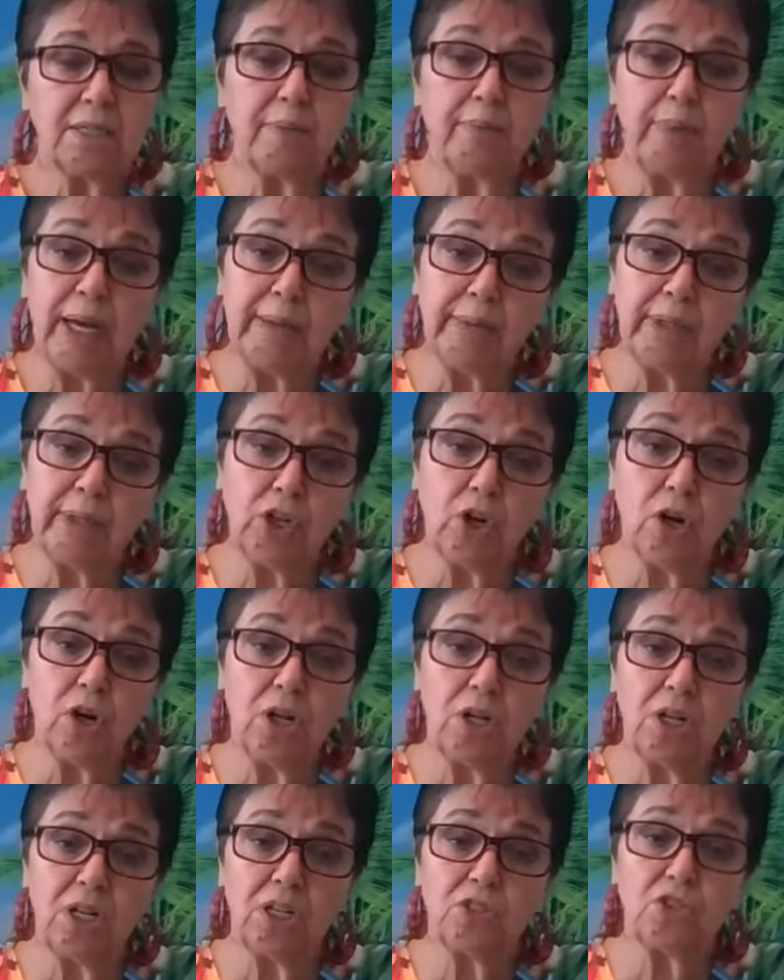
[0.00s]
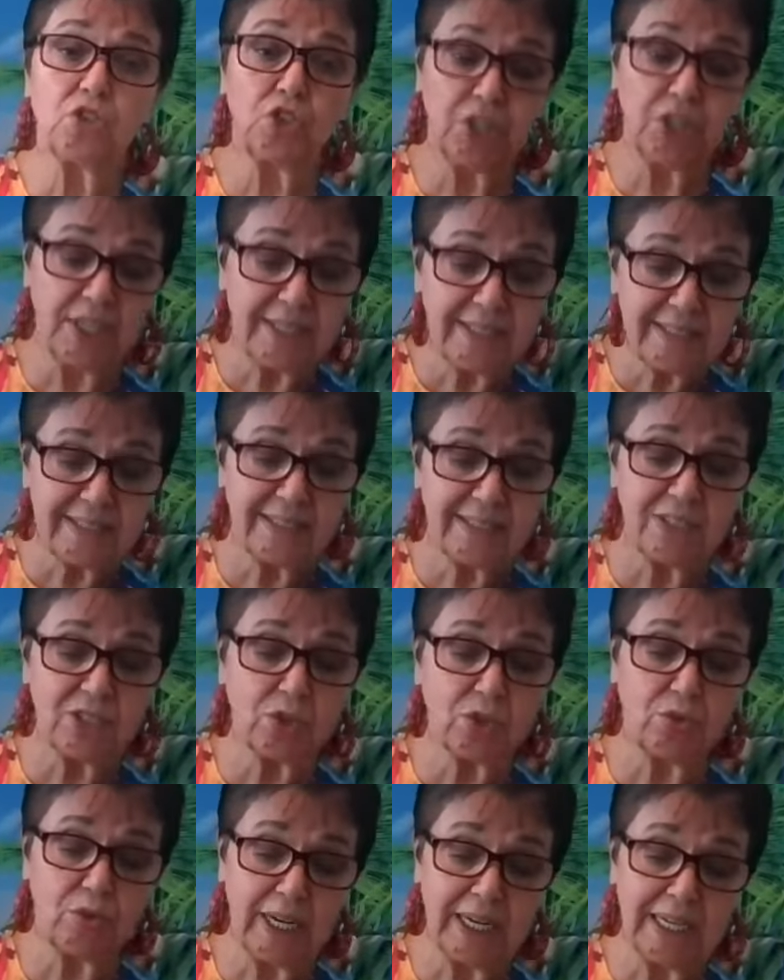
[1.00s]
The Bible calls
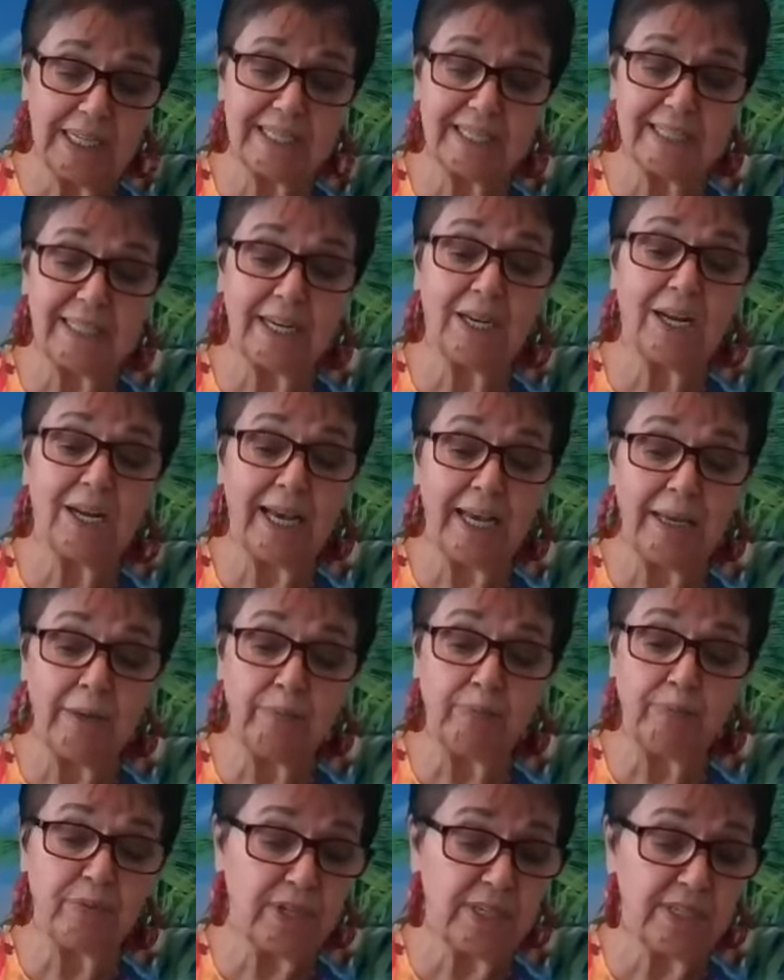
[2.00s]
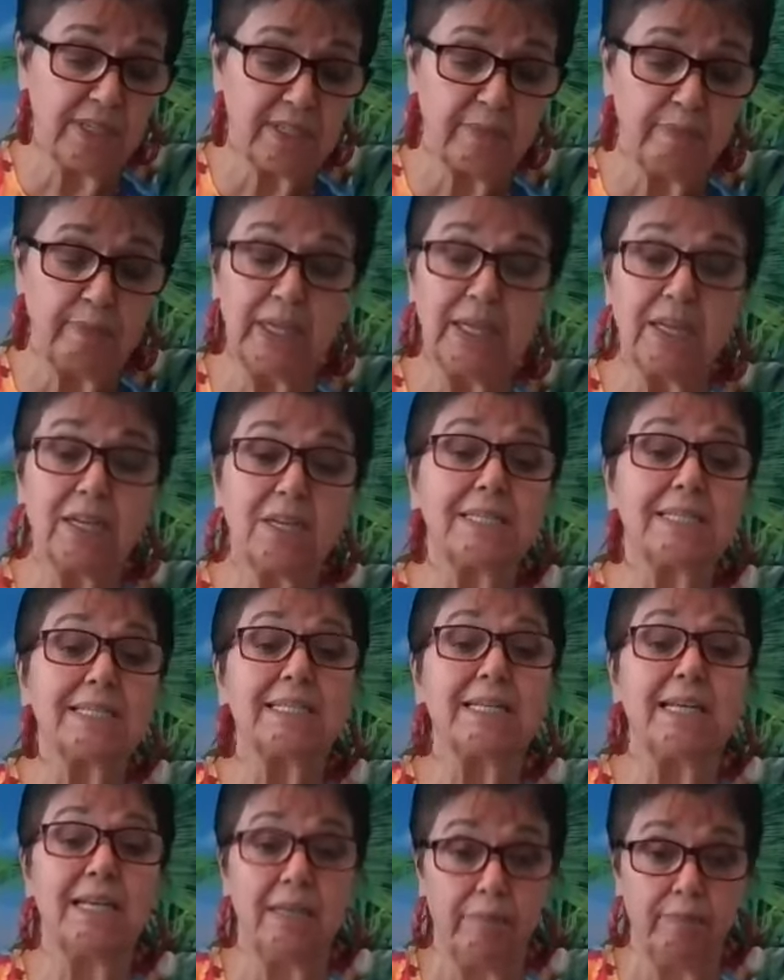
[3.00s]
Jesus Christ the high priest
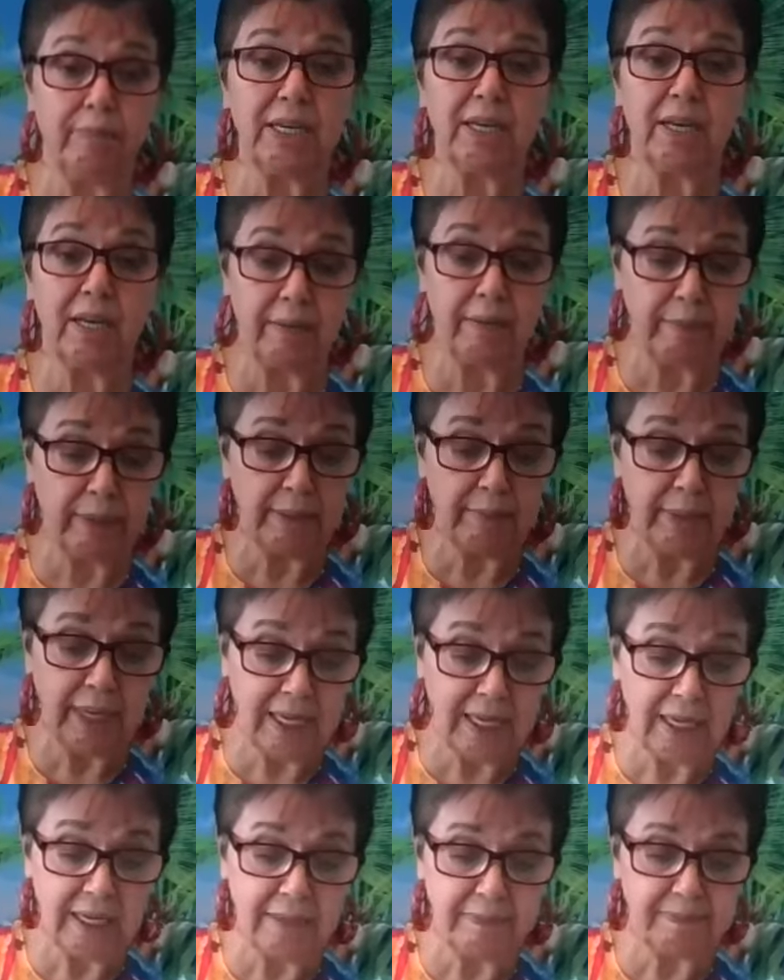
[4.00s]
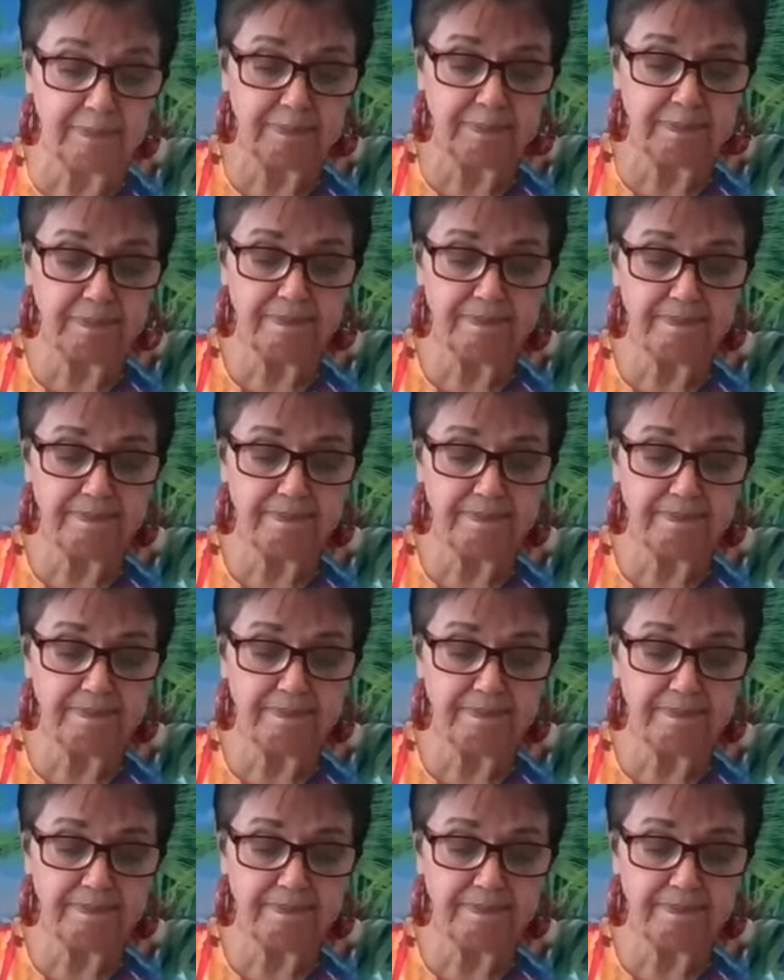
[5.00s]
because he became a man